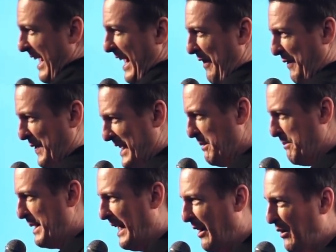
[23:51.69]
And think
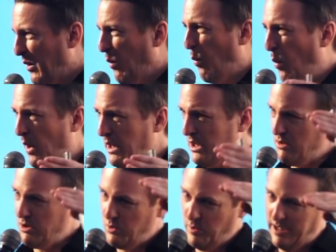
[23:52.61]
about what
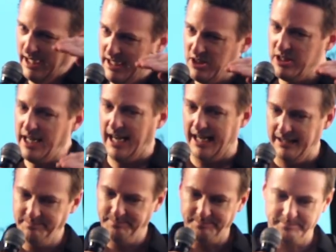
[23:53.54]
you're doing each
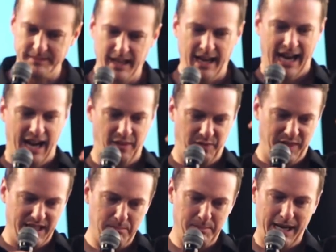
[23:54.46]
day, and
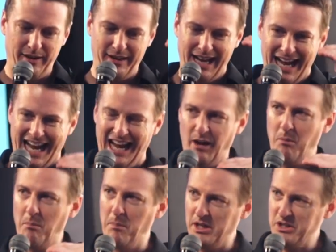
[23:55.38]
think about how
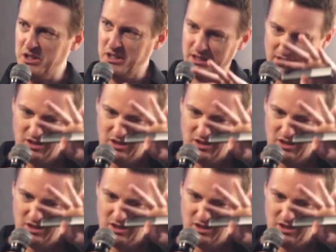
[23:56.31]
much